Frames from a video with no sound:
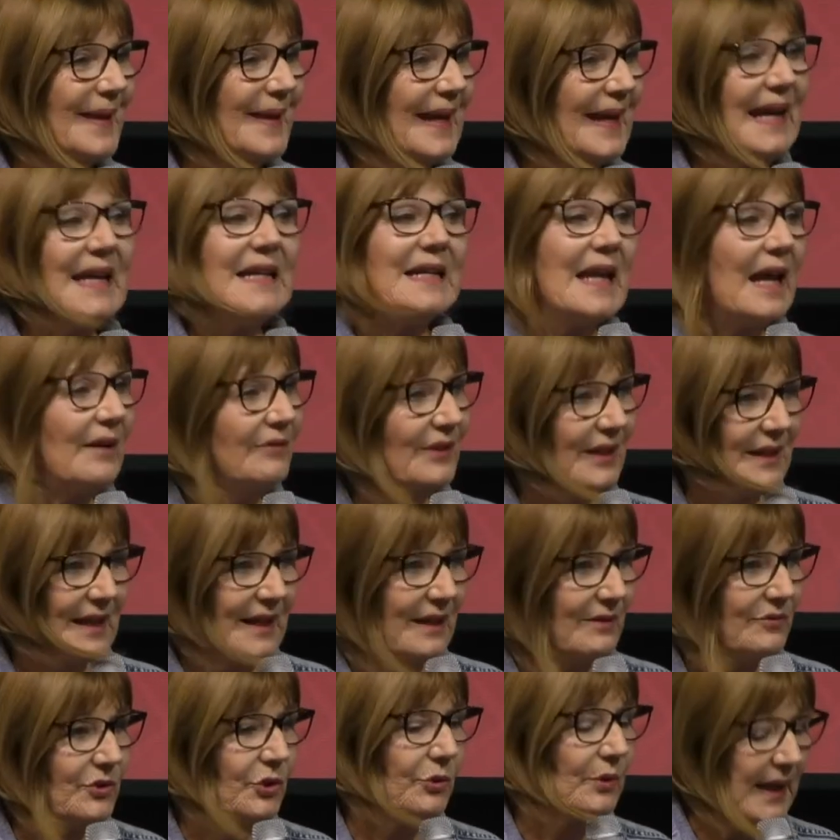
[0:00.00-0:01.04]
He never
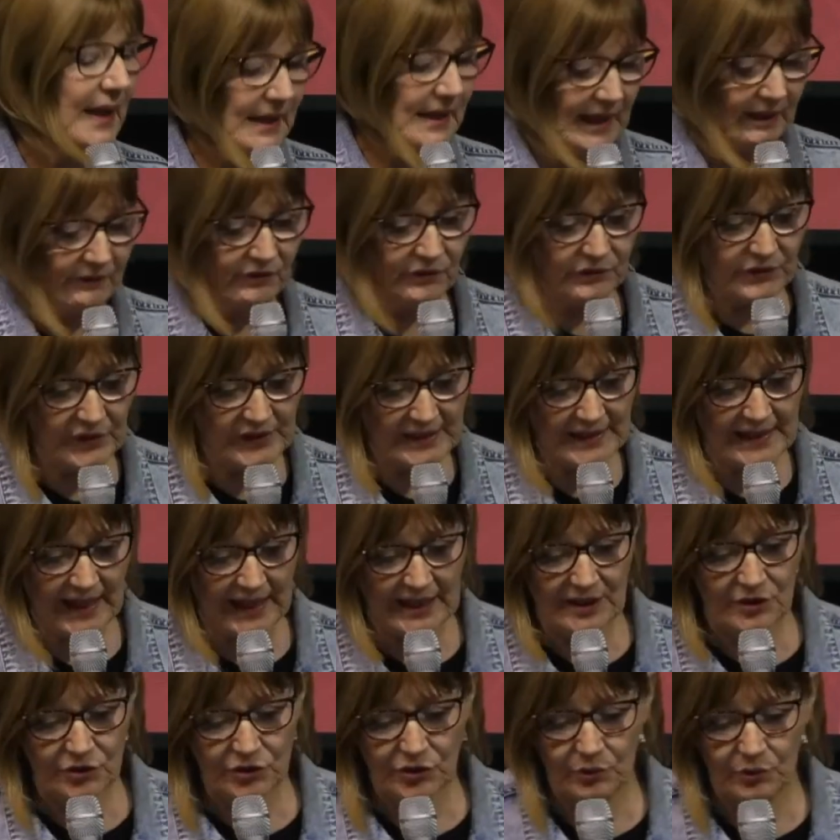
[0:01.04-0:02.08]
leaves you, He never
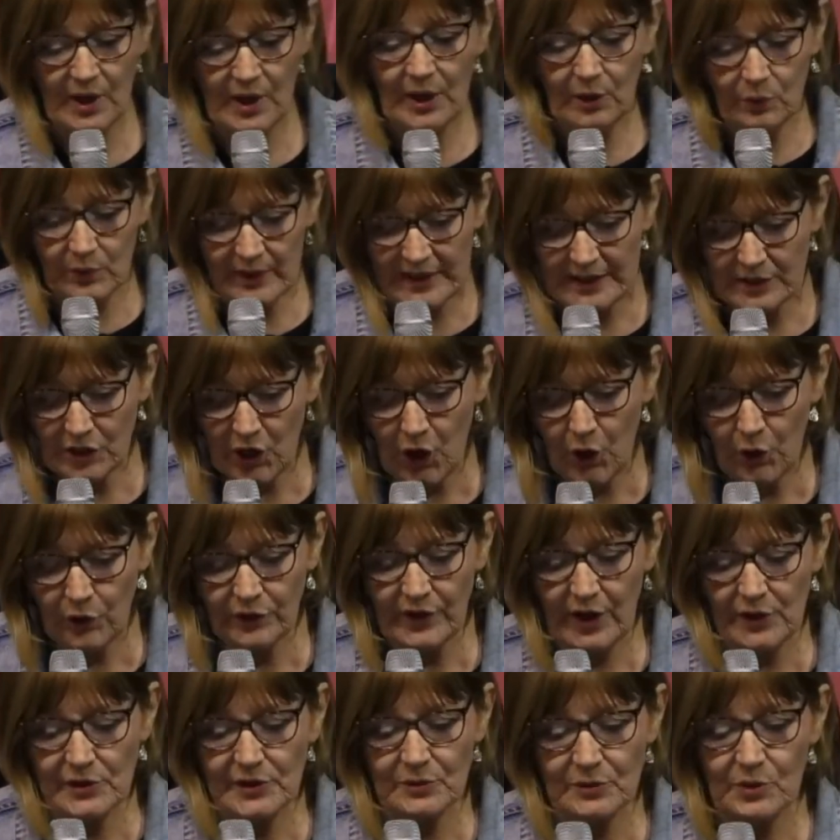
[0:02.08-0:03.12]
forsakes you. We know
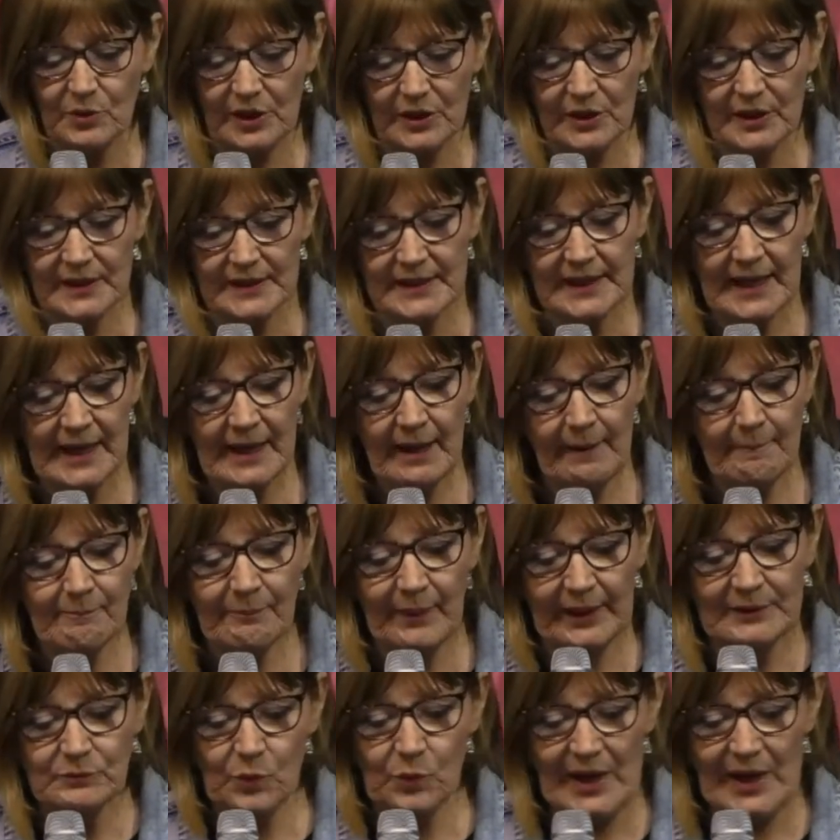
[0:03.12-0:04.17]
those words.
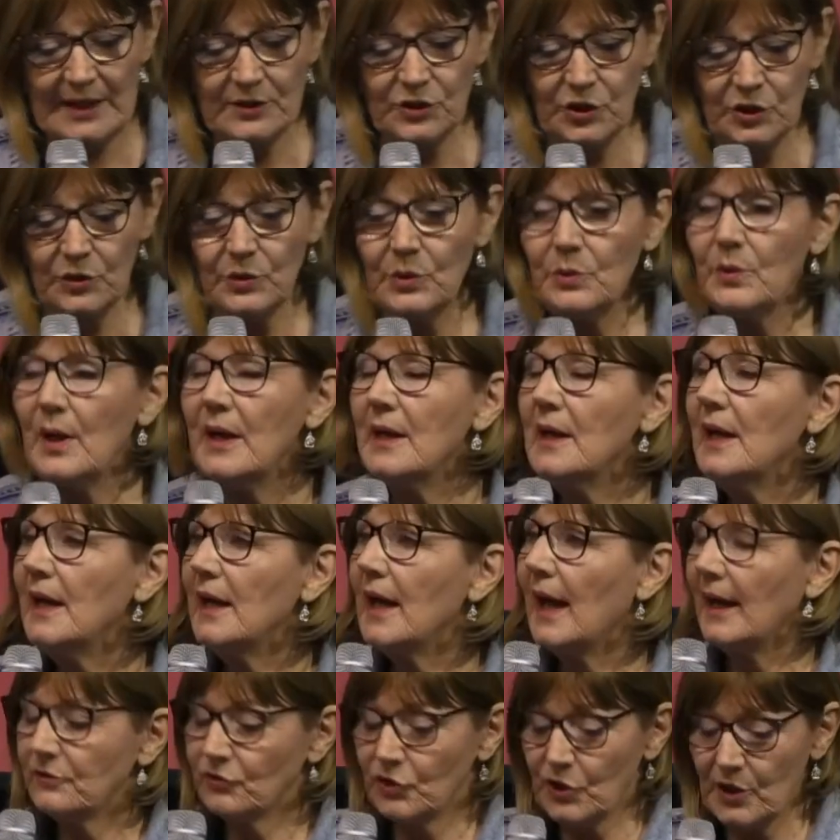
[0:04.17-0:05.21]
But when you
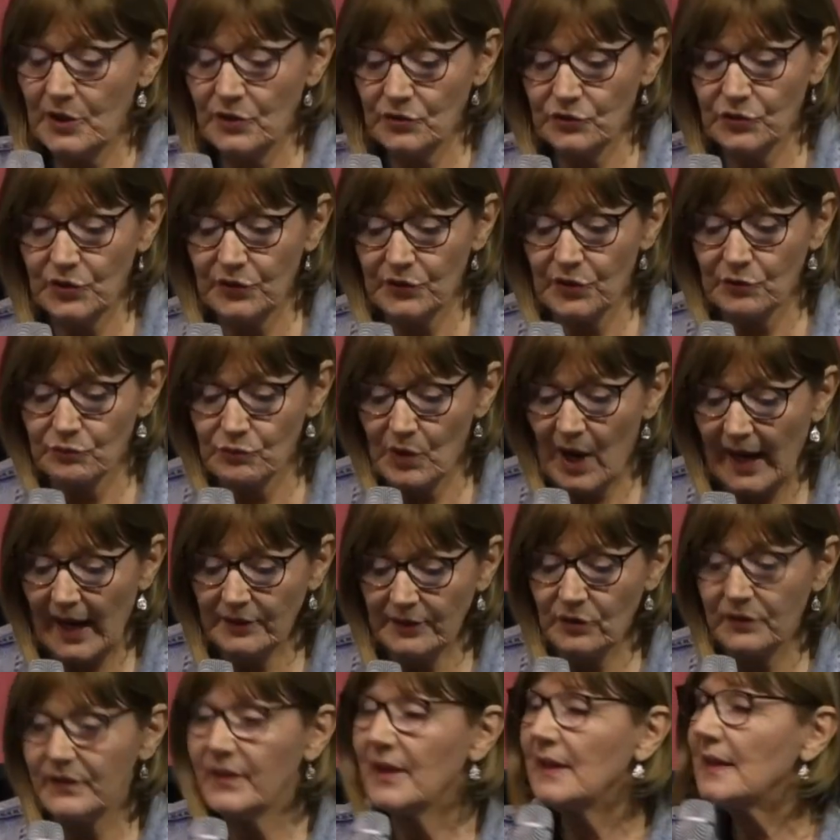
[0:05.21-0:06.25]
uh, turn to the right
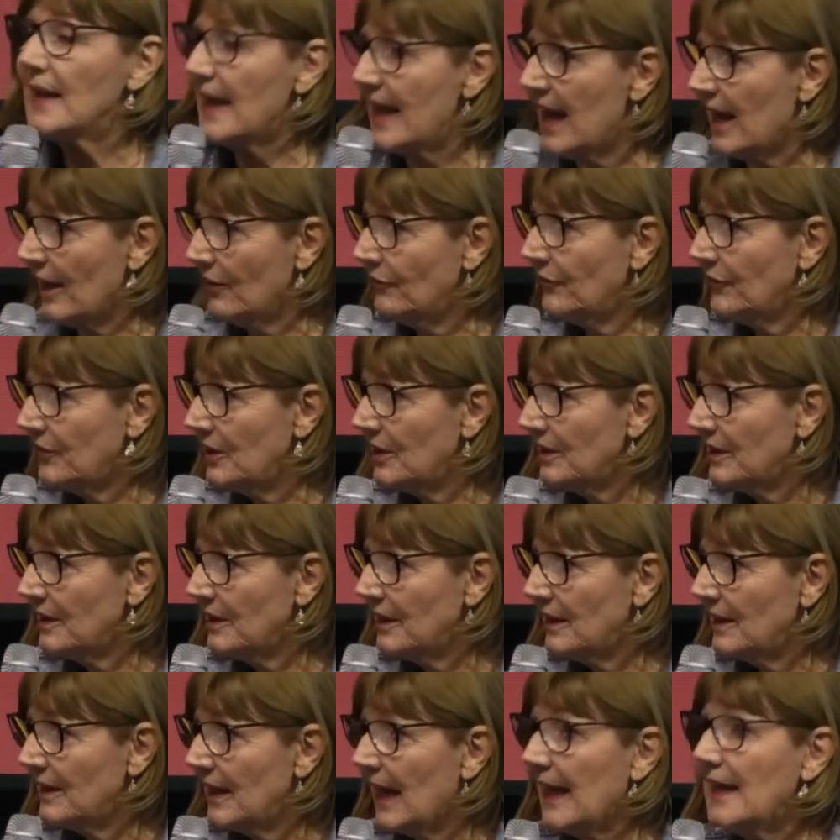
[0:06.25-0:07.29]
or the left,
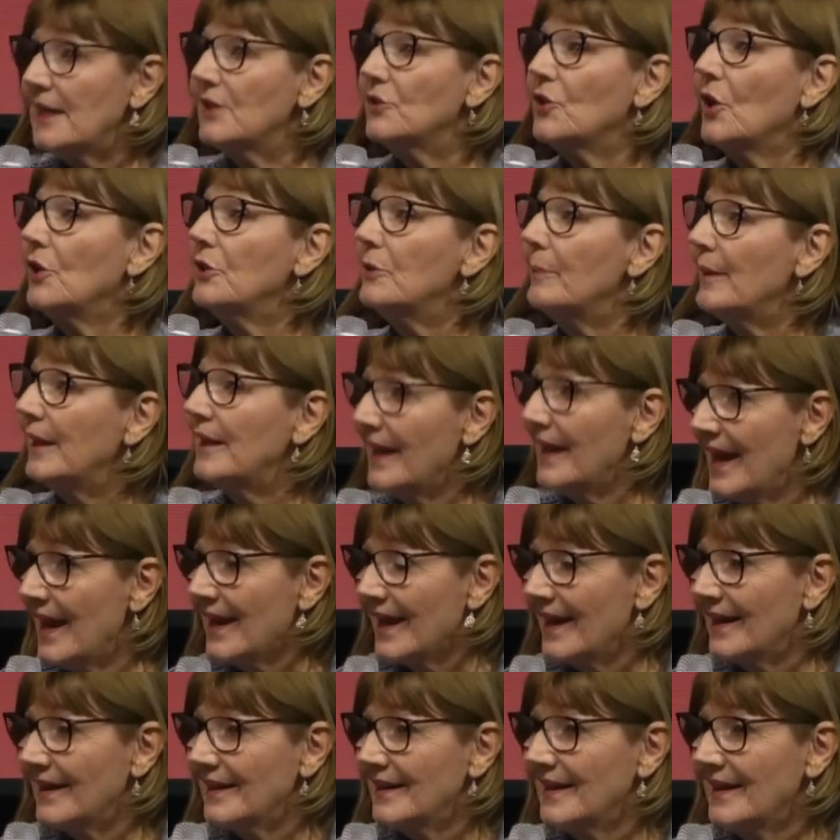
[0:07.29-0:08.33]
He's going to be
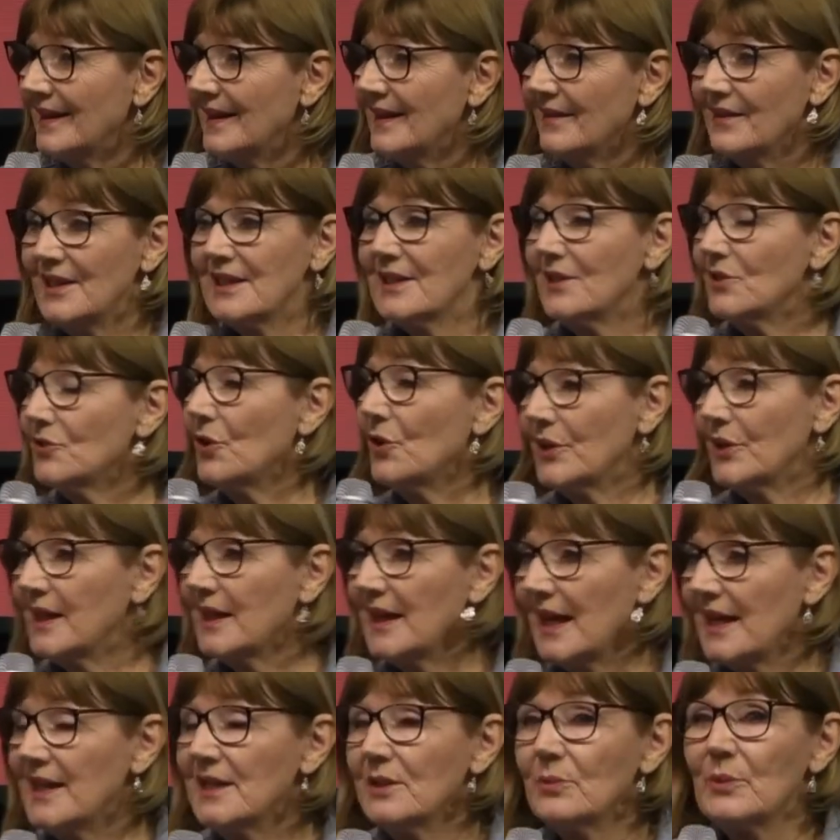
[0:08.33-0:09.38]
there. This is not a
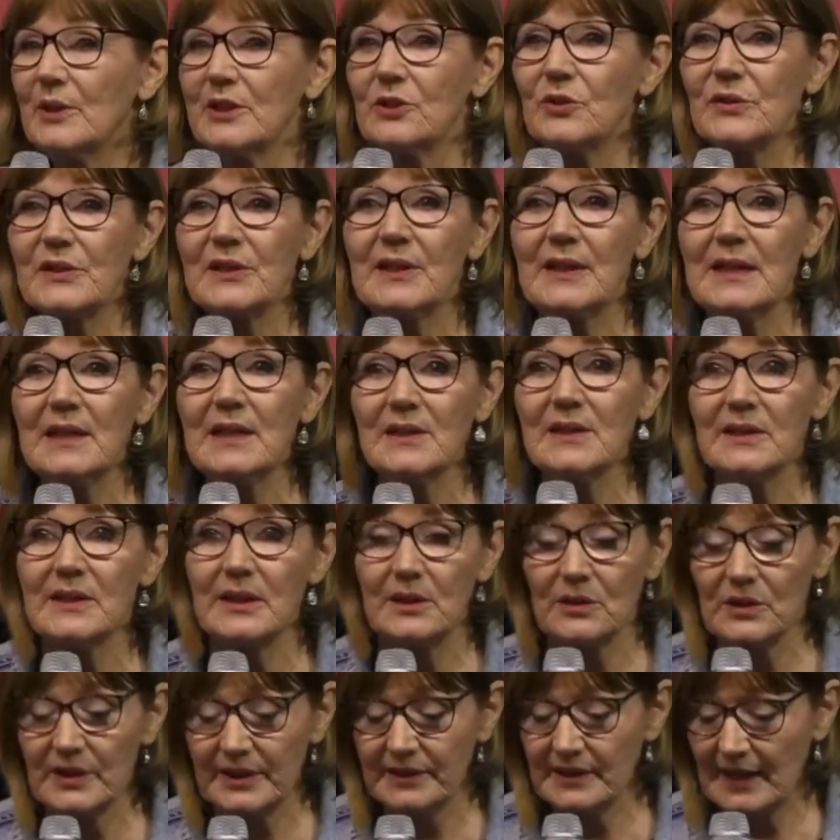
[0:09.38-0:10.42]
case where you're sitting
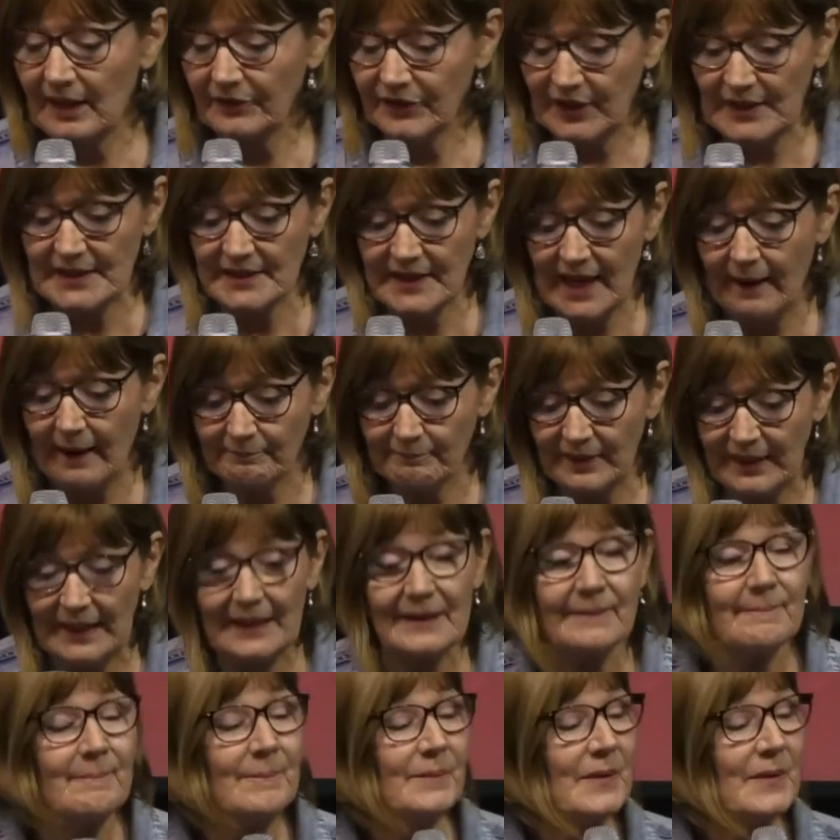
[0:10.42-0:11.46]
still and nothing's happening.